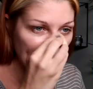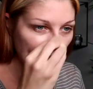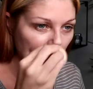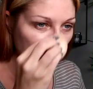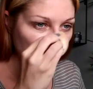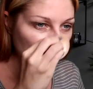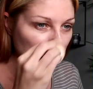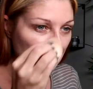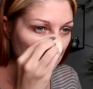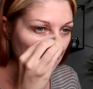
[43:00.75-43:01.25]

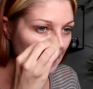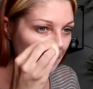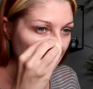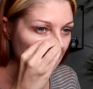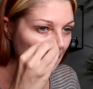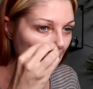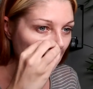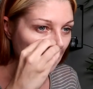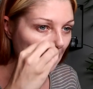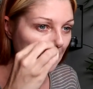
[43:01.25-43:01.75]
like doing a
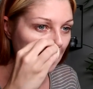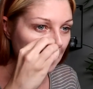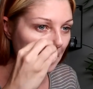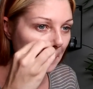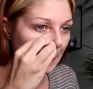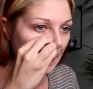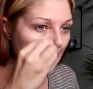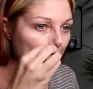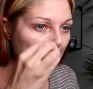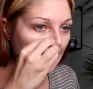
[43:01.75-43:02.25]

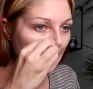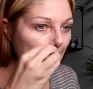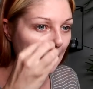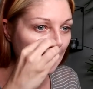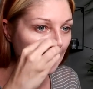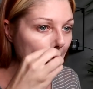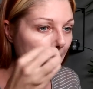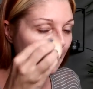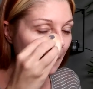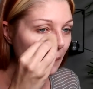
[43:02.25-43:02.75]
foundation
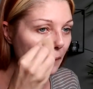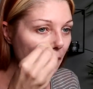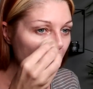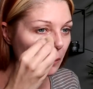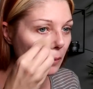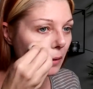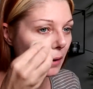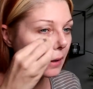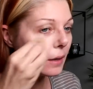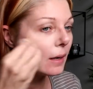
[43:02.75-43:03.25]
ranking, and
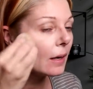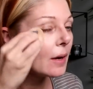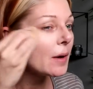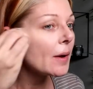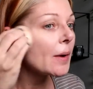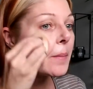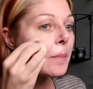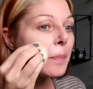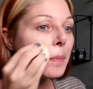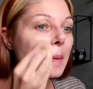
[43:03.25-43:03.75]
this one
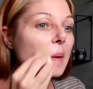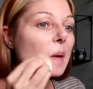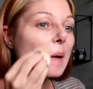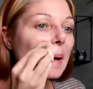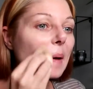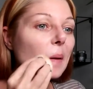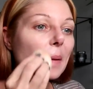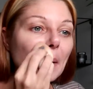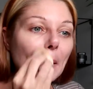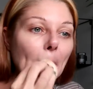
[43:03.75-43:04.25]

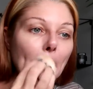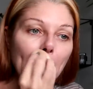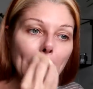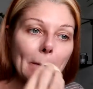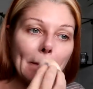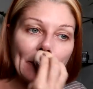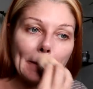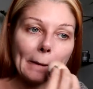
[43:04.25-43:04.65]
ended up